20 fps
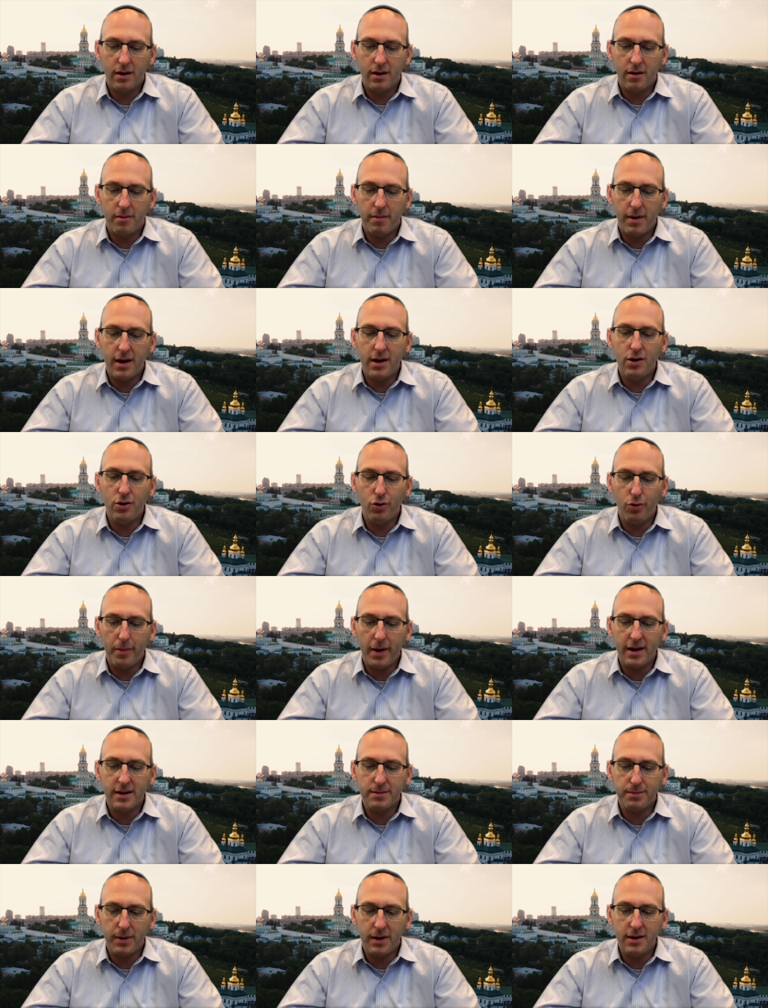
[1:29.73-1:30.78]
May he who
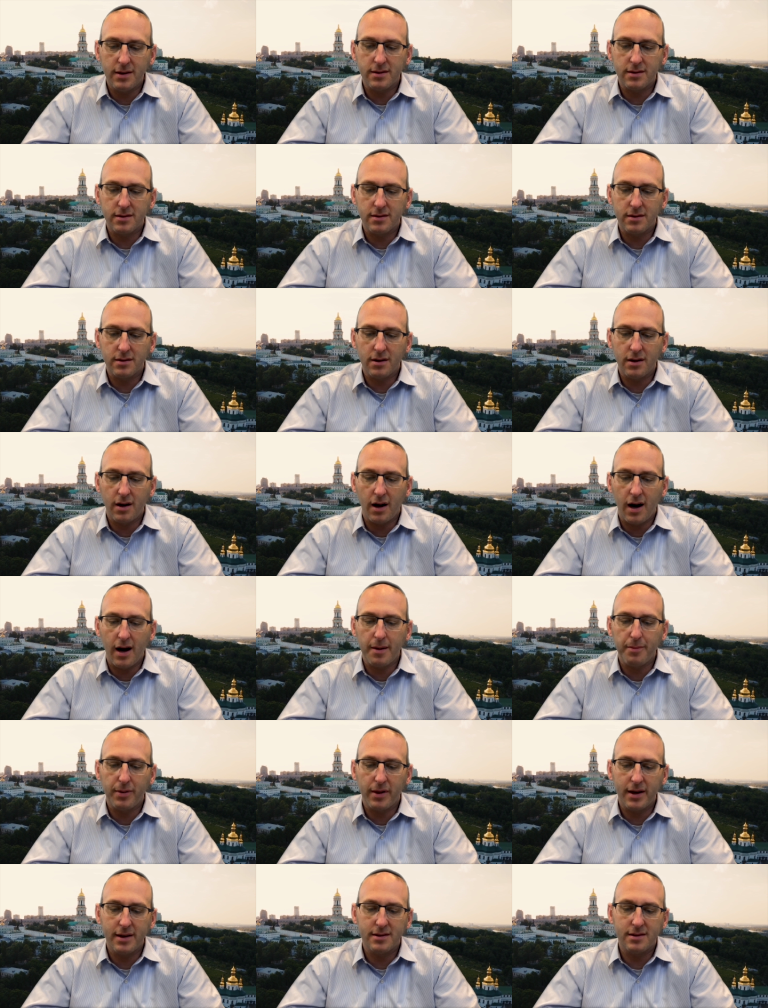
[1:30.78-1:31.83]
makes peace in high
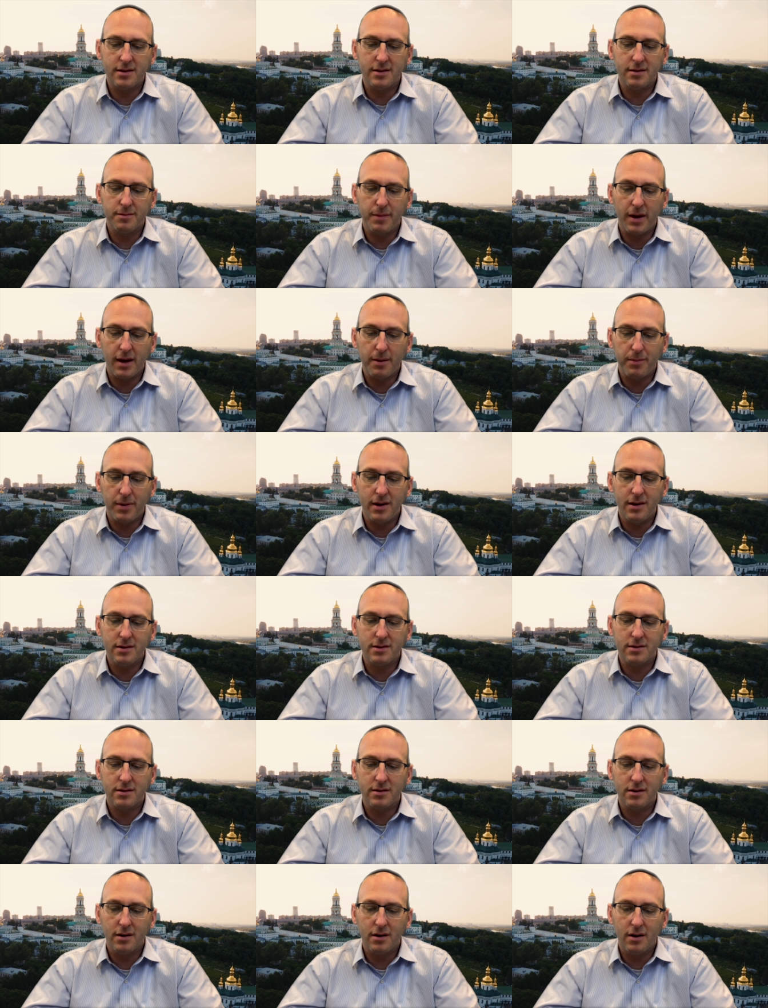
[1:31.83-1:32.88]
places make
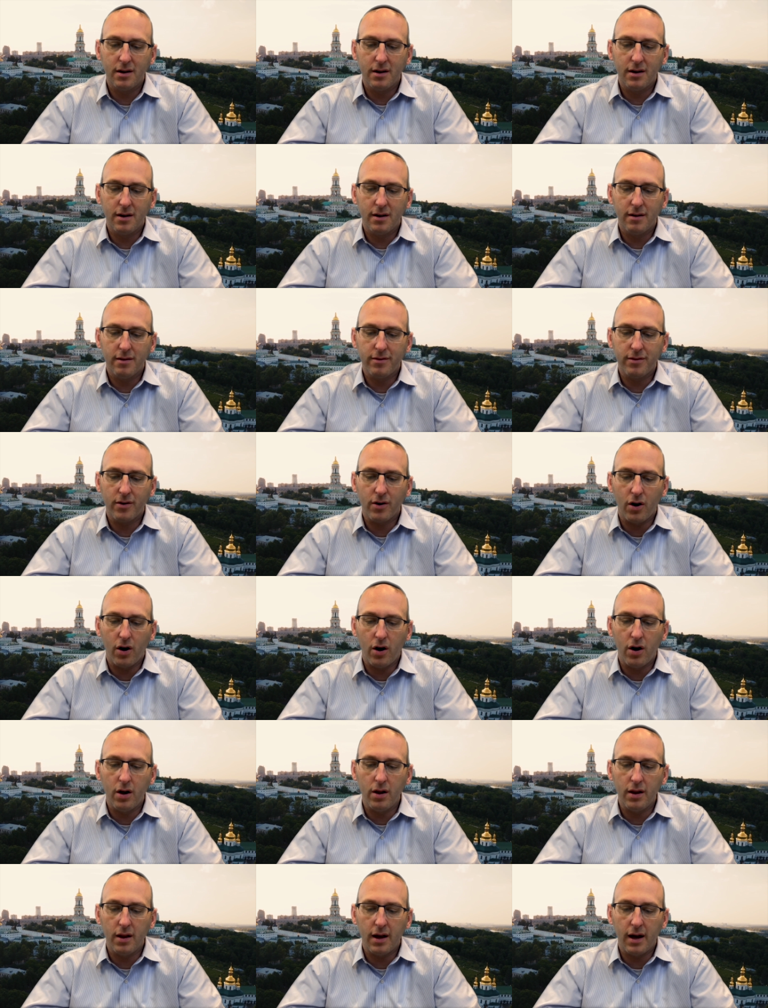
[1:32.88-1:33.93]
peace for
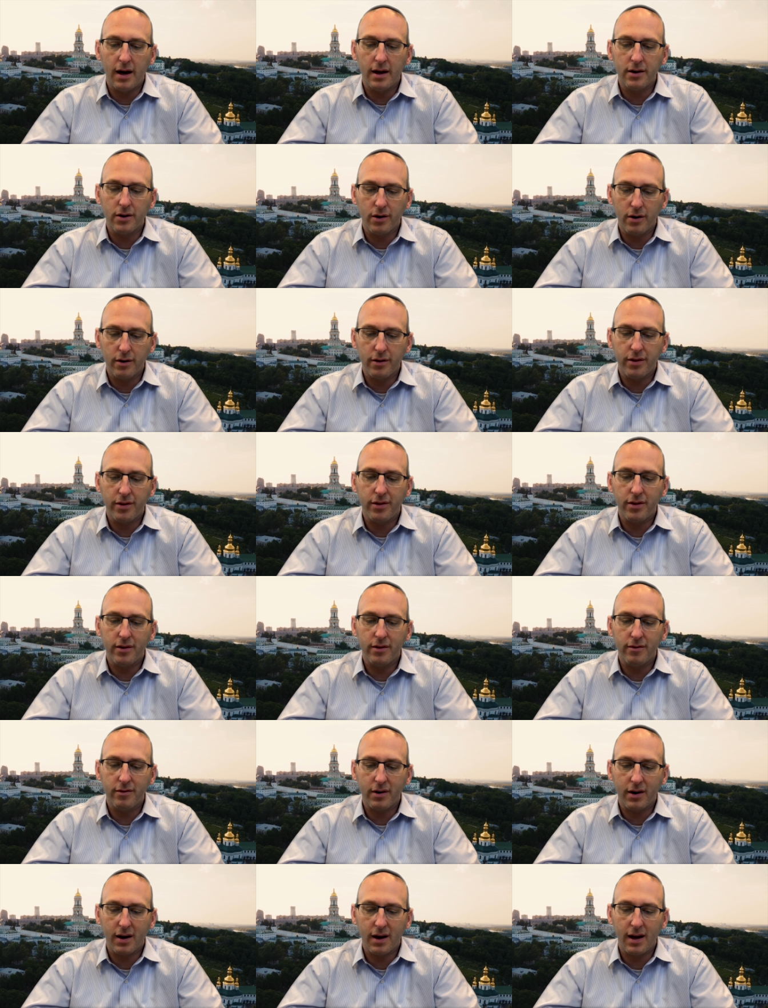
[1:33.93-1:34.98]
all on earth.
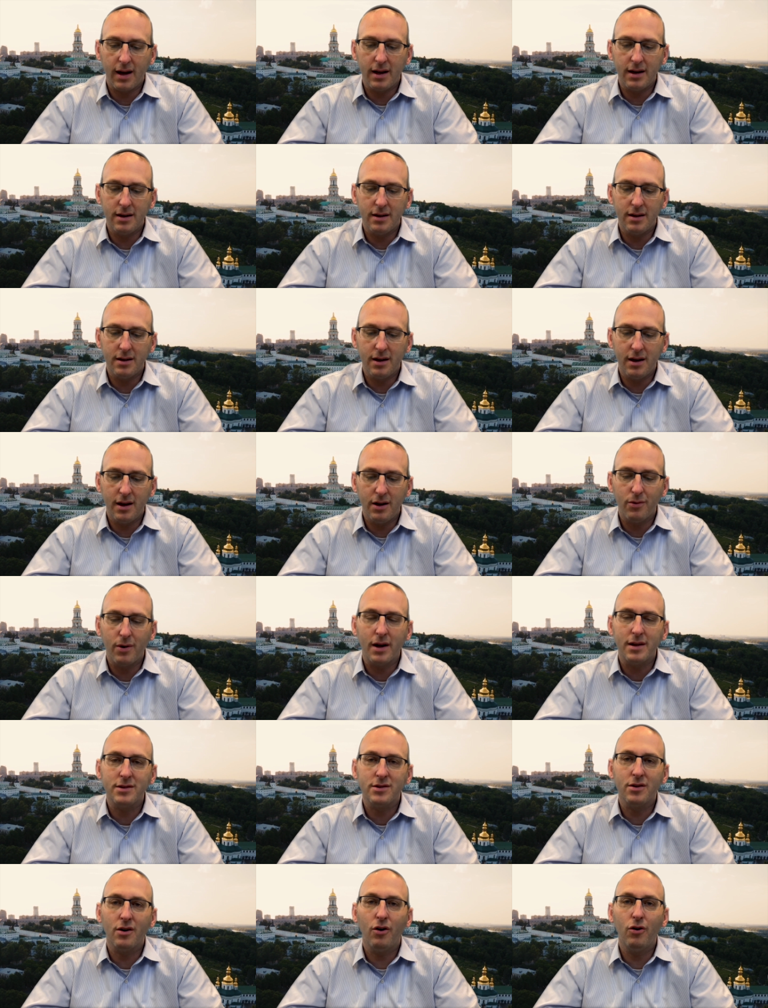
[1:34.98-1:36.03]
V'chein yihi
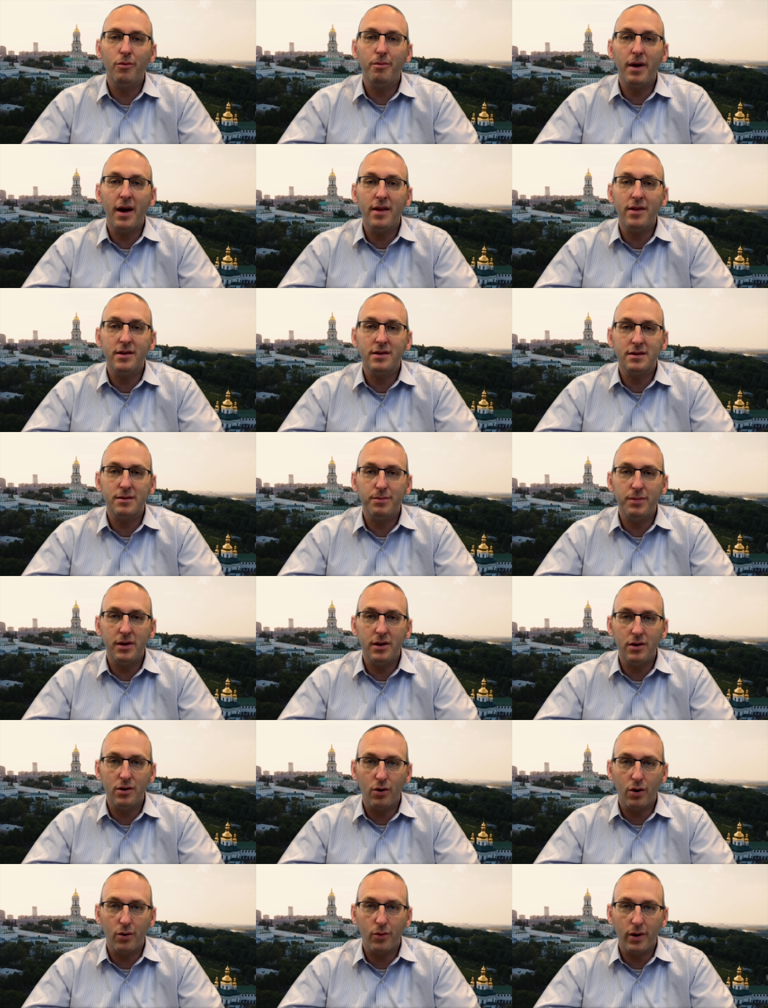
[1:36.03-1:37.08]
ratzon, may this be
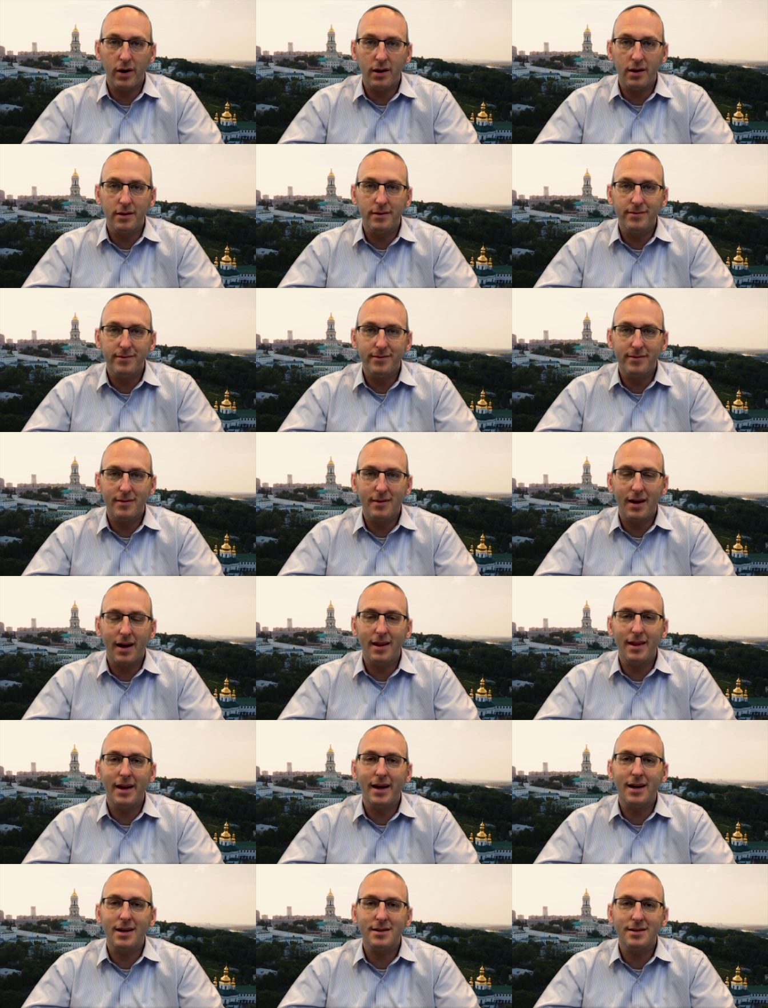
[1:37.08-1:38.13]
your will. And
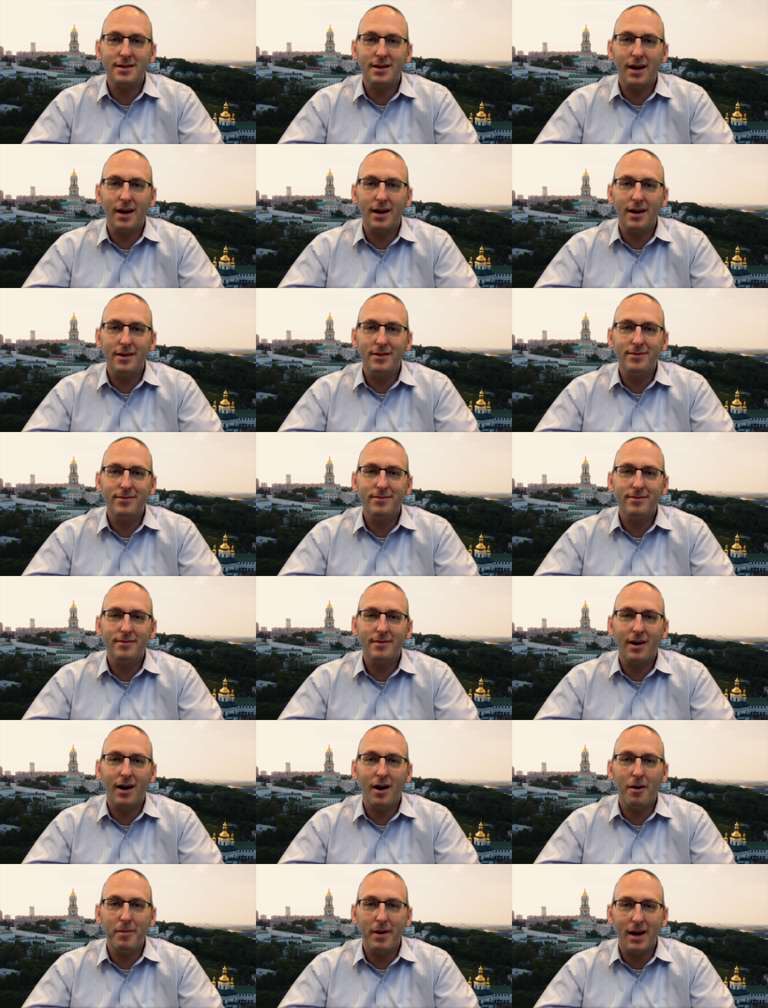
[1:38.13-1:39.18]
let us say,
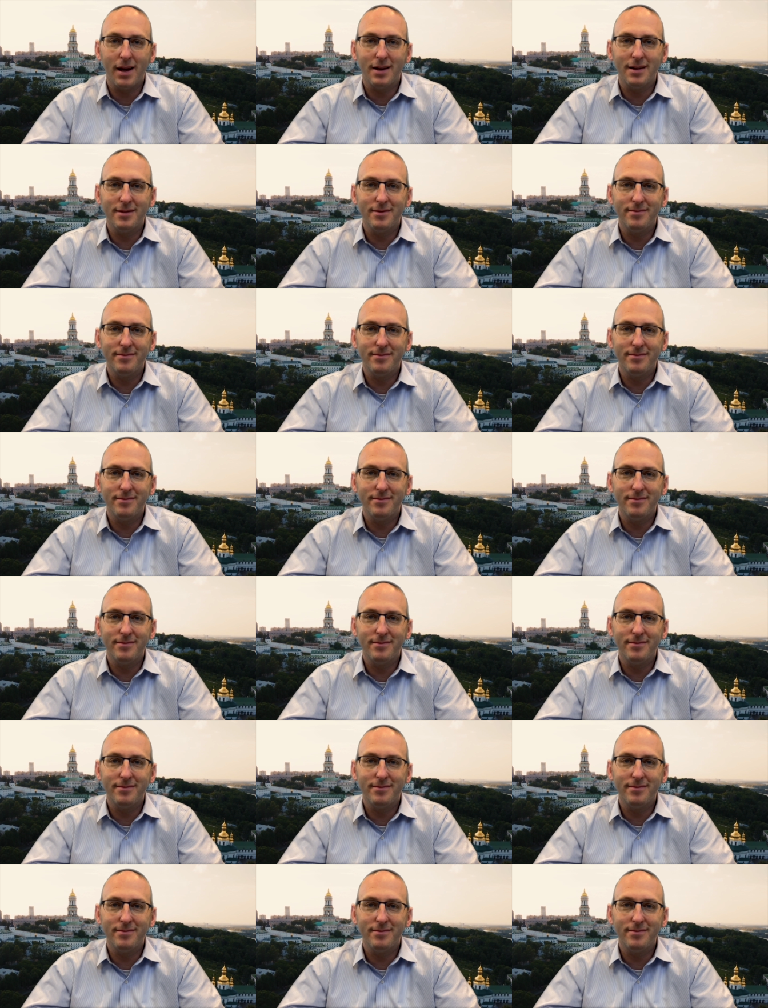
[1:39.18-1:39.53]
Amen.